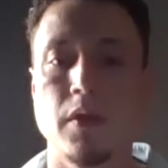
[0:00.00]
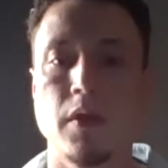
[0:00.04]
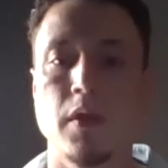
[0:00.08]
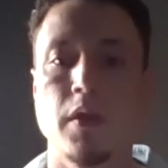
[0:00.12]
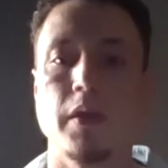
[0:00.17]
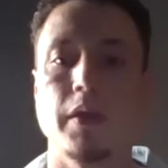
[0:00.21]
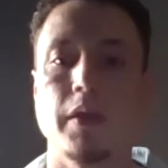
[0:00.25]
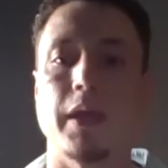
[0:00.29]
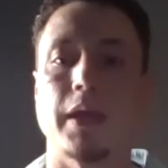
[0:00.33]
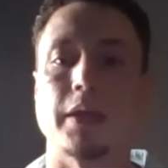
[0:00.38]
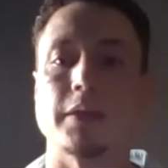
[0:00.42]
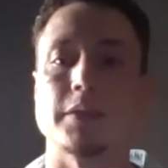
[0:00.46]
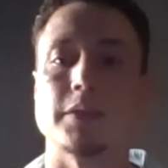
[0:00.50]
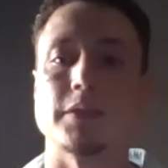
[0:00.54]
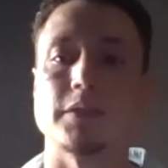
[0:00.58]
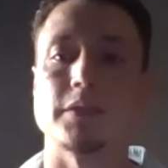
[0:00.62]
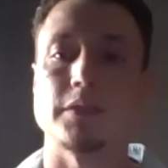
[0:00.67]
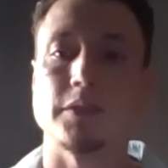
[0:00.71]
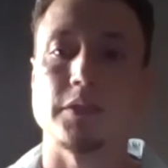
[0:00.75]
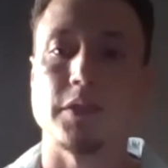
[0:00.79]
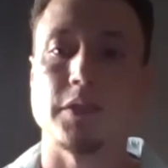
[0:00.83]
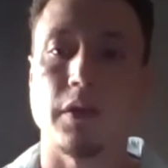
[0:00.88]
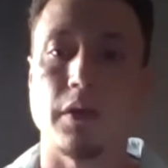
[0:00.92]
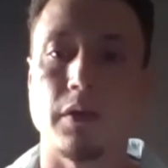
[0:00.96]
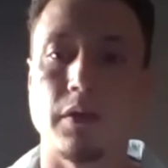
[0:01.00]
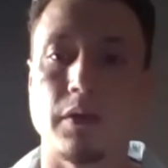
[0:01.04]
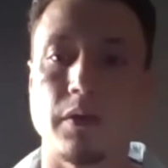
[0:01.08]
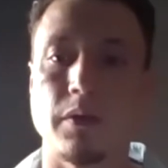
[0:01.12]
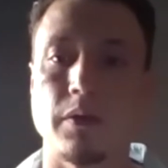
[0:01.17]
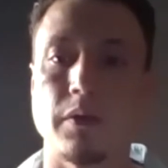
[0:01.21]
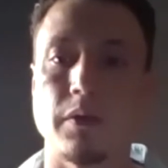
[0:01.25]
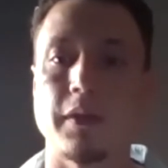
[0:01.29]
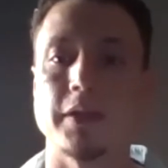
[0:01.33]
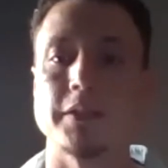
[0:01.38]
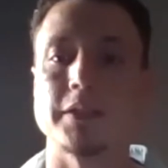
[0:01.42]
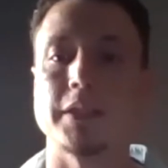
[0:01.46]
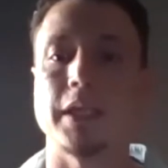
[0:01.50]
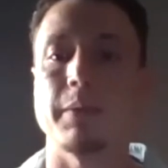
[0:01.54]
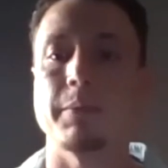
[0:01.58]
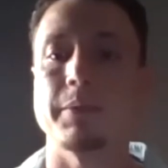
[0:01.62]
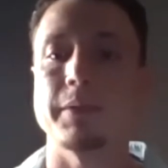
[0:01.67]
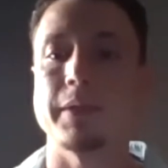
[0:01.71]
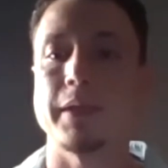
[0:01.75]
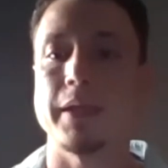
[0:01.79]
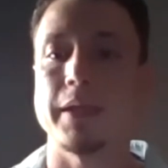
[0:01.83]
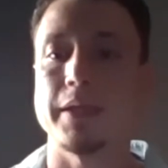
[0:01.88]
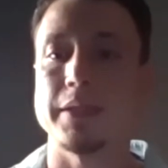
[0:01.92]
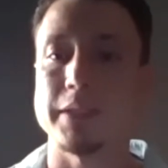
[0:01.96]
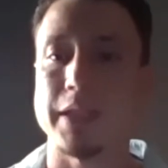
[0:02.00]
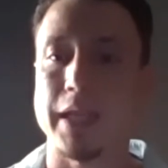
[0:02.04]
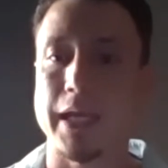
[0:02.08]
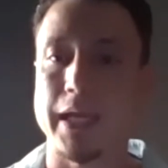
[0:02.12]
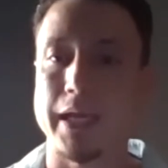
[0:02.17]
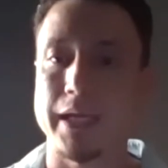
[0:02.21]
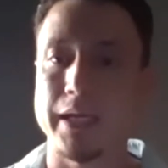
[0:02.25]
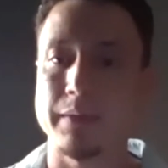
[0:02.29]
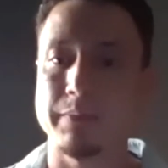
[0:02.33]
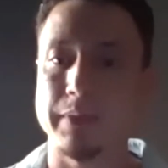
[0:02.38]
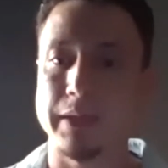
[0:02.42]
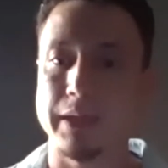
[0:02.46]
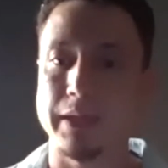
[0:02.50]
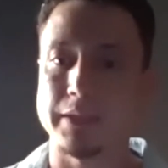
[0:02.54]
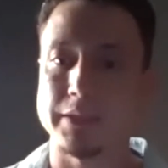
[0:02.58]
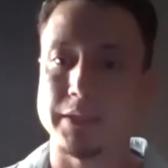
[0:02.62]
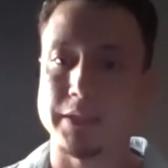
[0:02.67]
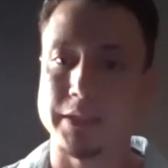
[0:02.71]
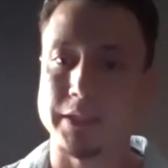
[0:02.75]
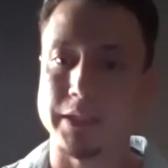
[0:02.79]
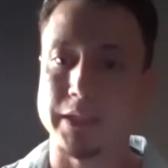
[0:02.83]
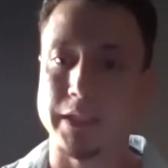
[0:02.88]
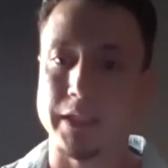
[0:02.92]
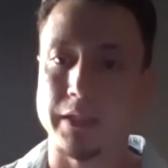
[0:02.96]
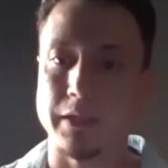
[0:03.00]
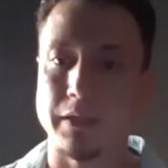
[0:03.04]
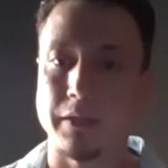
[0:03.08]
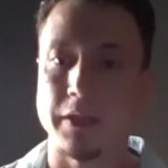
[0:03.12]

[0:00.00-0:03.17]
Yes, so there's hepatitis A, B, and C.